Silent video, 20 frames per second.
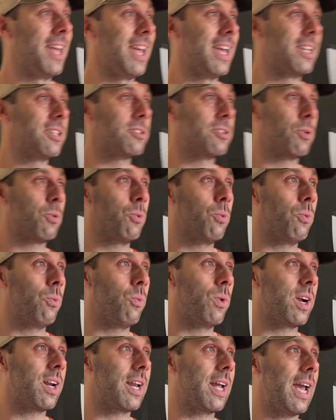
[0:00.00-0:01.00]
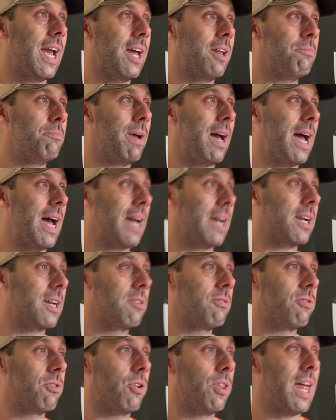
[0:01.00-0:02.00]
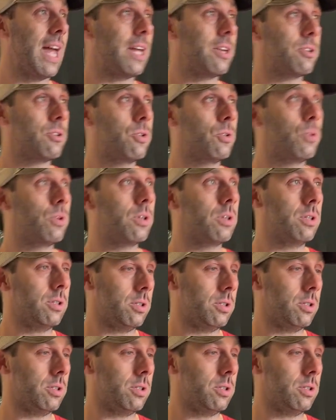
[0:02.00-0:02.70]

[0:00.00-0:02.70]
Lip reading: So we're gonna head back for that tour.